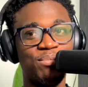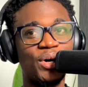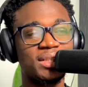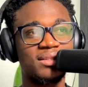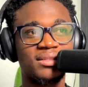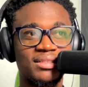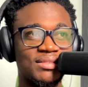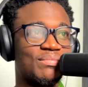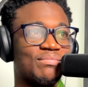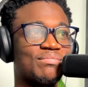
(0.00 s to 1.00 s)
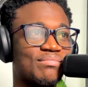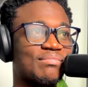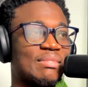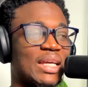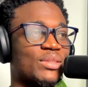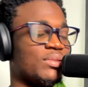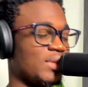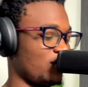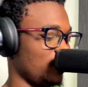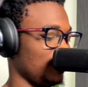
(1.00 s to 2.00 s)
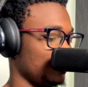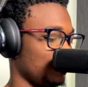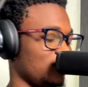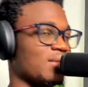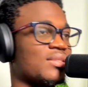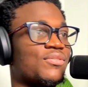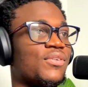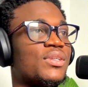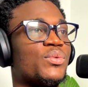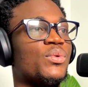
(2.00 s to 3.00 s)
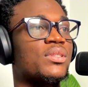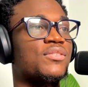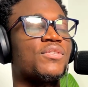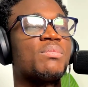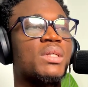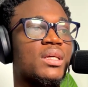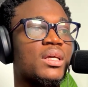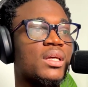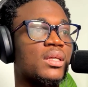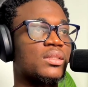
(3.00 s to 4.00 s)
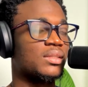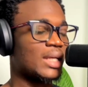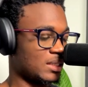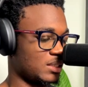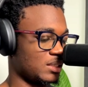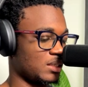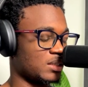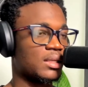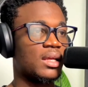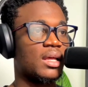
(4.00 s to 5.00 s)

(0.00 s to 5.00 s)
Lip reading: But I do now, and it's fun. It works for me. So that's it.